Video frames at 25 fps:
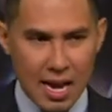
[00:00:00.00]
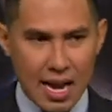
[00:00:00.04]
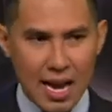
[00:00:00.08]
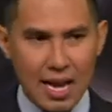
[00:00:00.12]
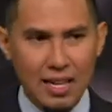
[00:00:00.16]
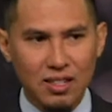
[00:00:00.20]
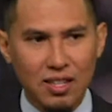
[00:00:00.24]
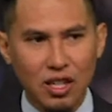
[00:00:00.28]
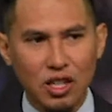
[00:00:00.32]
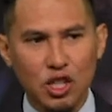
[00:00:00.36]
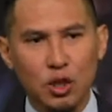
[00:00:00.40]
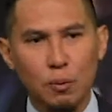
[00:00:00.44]

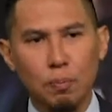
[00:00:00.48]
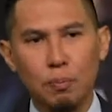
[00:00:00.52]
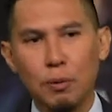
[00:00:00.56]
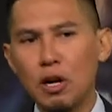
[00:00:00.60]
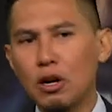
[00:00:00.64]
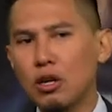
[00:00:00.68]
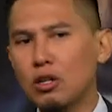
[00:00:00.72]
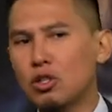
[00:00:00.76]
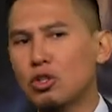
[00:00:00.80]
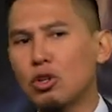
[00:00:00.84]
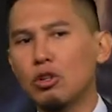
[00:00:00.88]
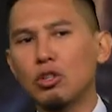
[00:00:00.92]
It's a
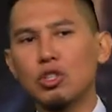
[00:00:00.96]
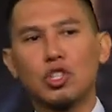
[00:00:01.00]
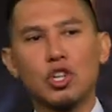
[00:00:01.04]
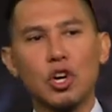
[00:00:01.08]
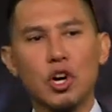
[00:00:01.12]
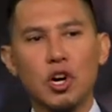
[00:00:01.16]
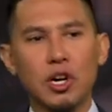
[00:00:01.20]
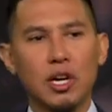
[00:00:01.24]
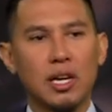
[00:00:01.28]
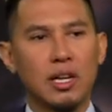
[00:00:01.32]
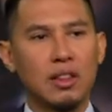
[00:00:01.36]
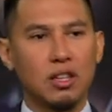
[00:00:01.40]
spiritual
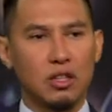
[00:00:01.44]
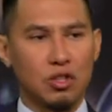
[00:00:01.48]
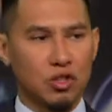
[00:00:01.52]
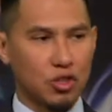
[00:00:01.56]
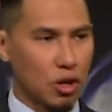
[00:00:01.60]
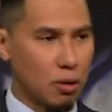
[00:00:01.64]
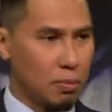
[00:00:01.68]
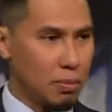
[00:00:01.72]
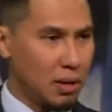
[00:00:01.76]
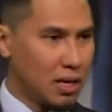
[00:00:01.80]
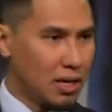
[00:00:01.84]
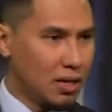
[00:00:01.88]
journey, this
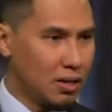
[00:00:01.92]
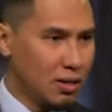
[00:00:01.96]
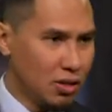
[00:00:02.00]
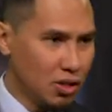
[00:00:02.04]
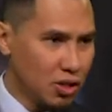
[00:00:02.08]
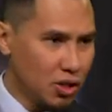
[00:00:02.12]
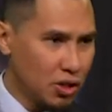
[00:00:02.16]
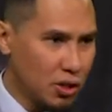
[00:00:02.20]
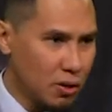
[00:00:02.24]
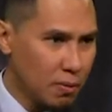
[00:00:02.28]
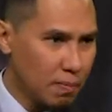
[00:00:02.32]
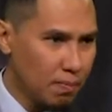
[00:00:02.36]
sermon
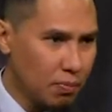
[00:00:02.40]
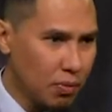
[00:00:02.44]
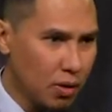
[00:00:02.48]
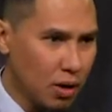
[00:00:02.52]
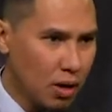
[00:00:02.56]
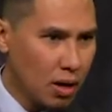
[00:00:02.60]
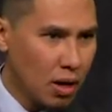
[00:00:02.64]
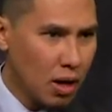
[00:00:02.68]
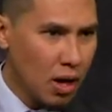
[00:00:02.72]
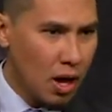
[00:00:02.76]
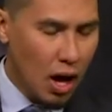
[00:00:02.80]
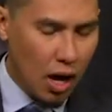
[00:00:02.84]
is.
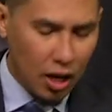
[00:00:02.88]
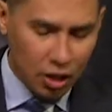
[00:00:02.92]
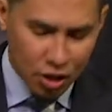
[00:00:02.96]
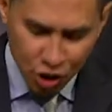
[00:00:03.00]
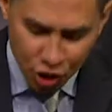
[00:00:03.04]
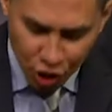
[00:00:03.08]
A